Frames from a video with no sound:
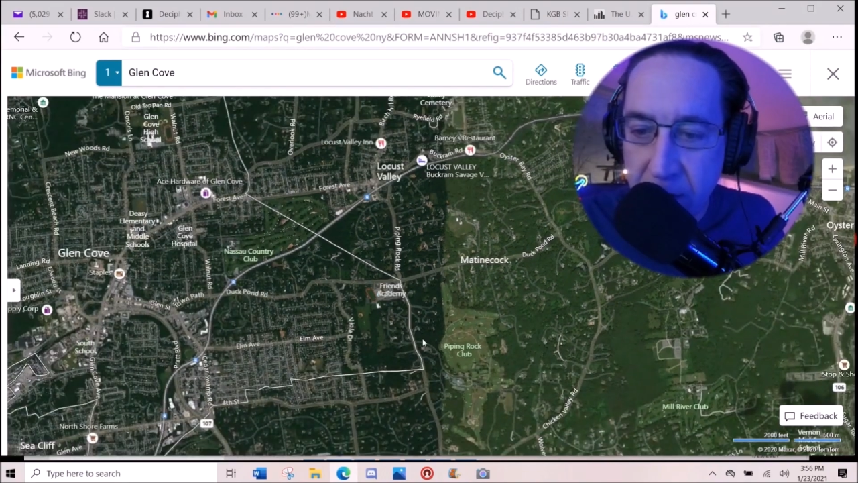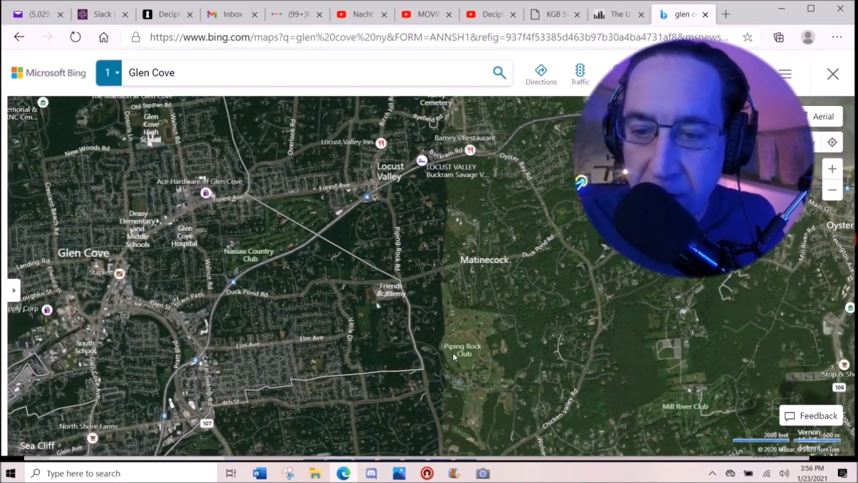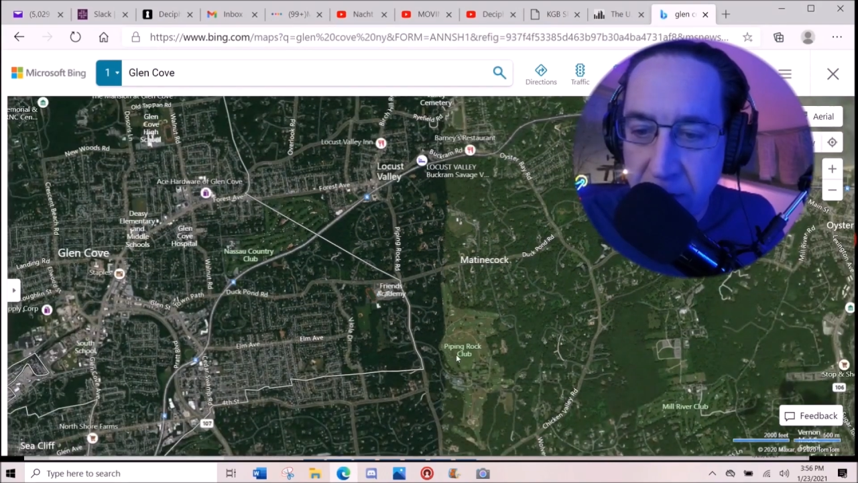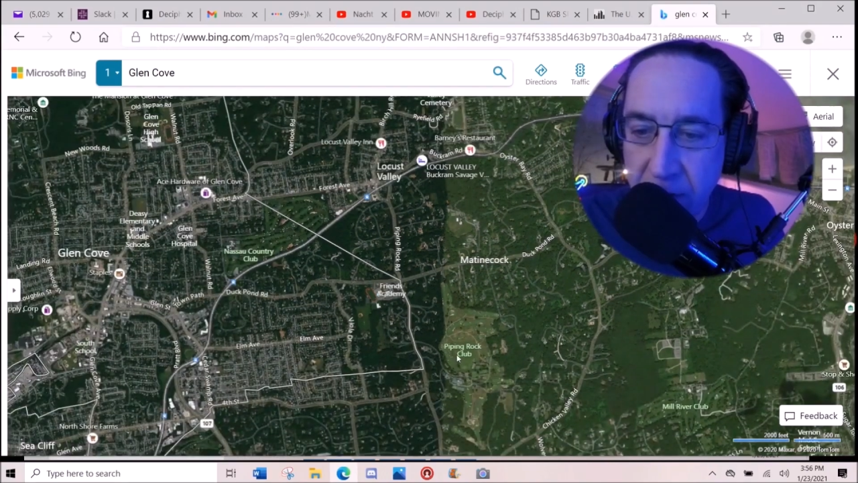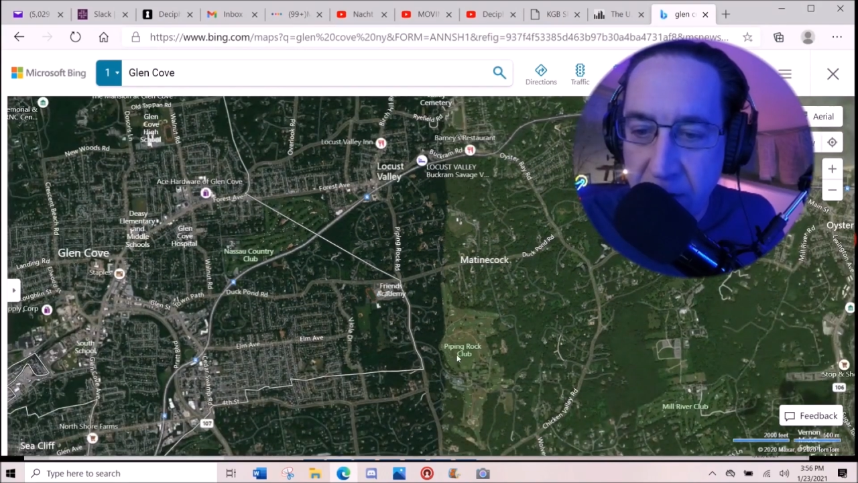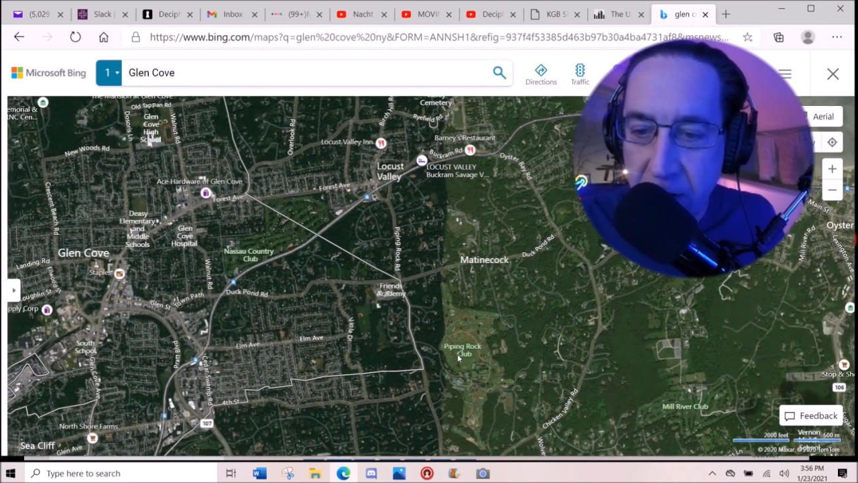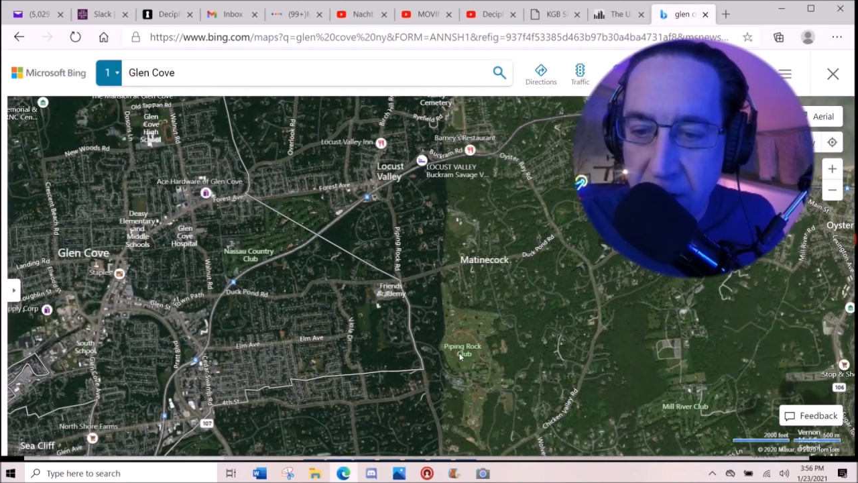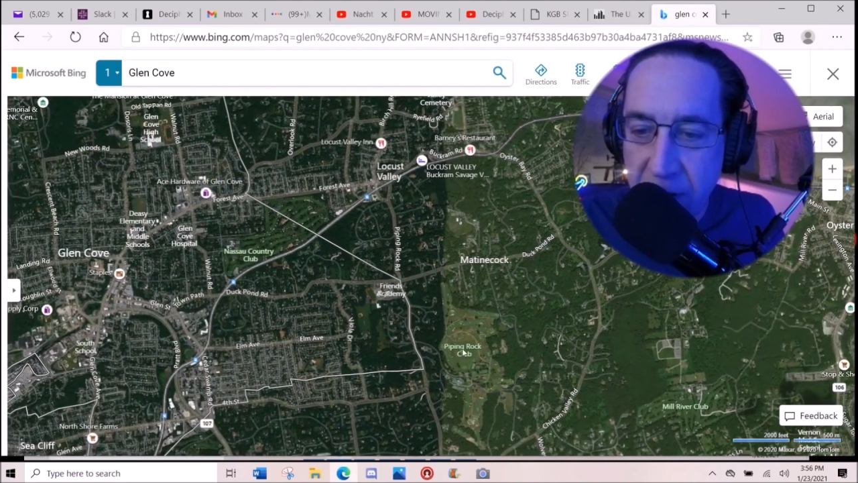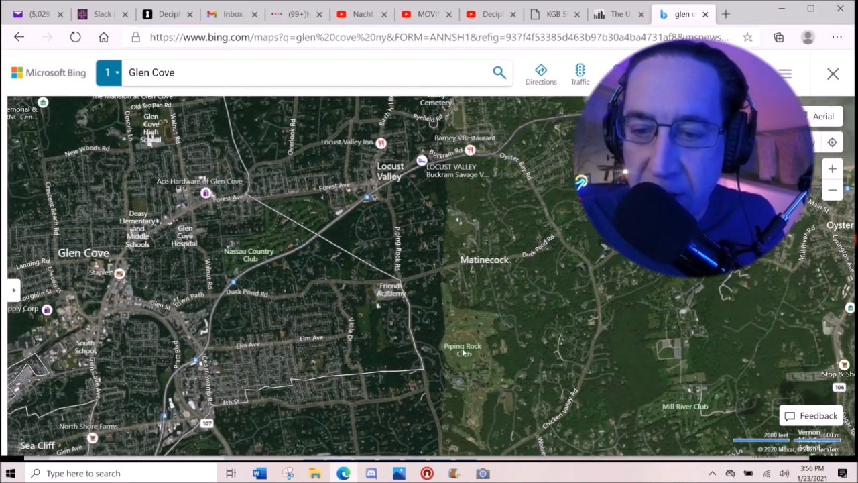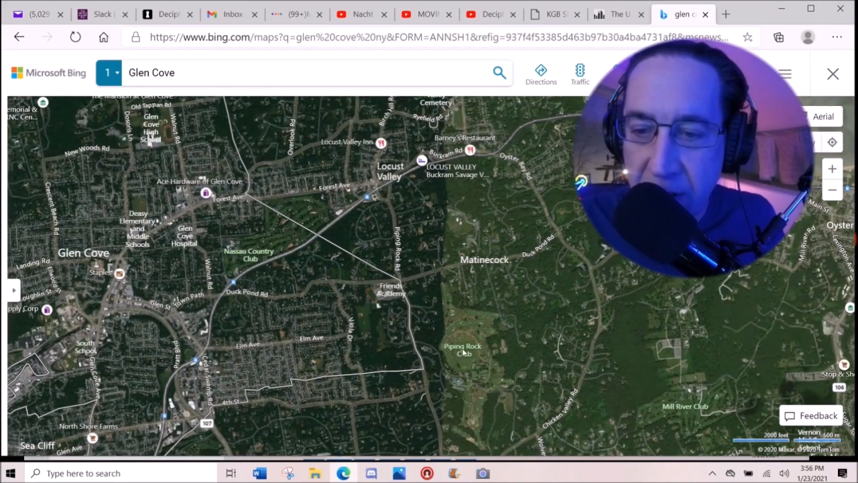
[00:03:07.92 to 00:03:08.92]
country
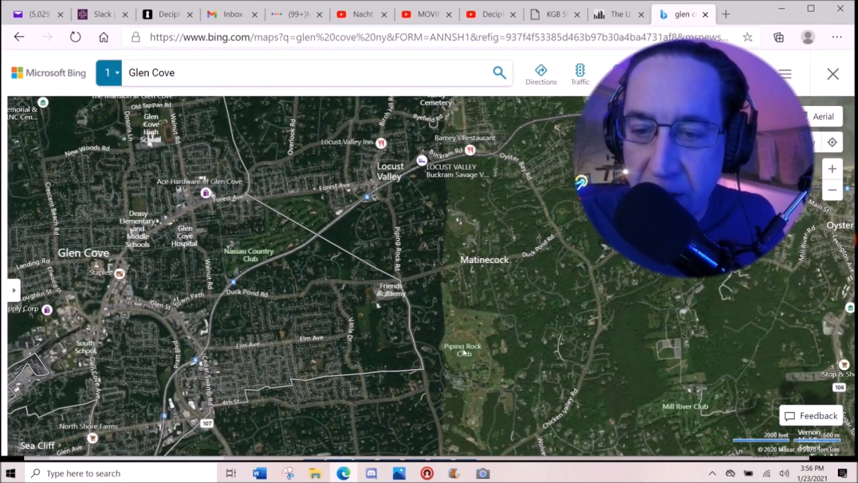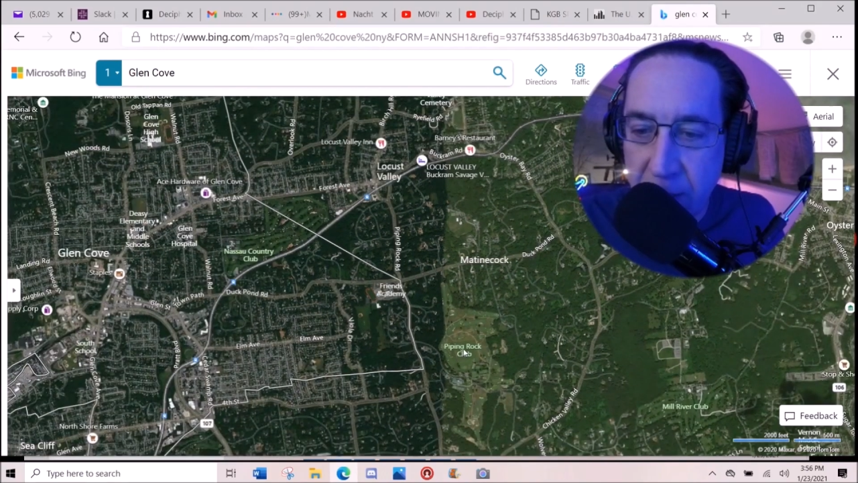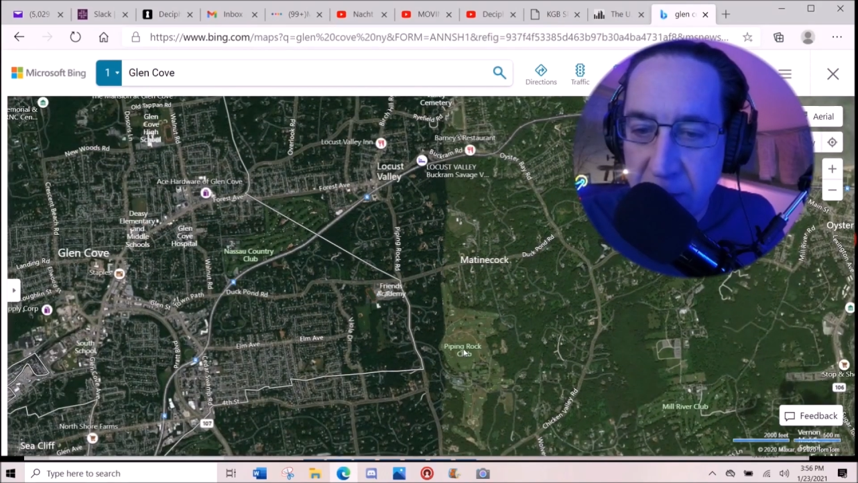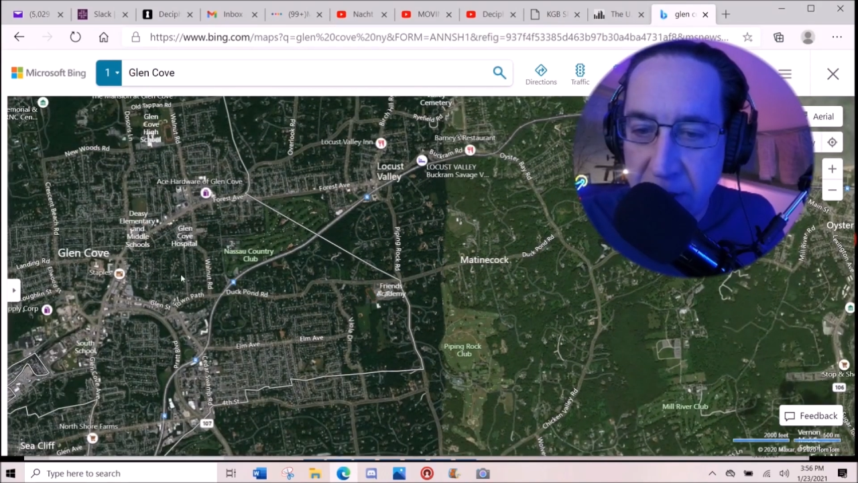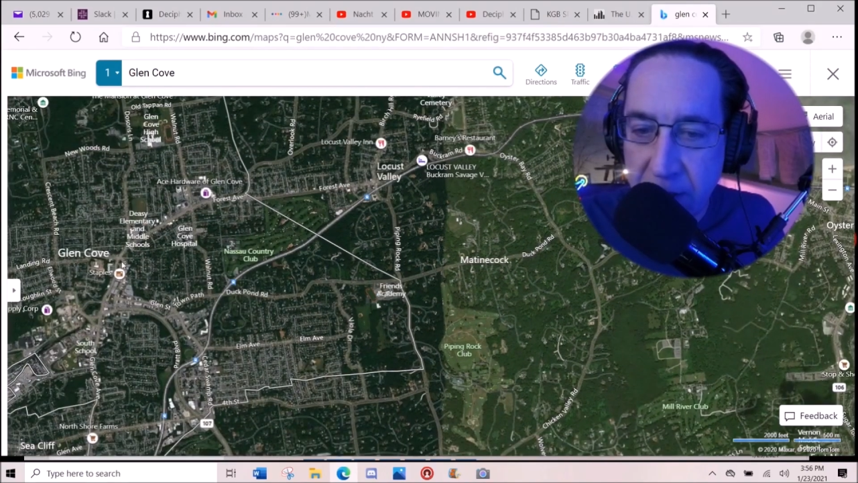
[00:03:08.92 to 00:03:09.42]
clubs, like, look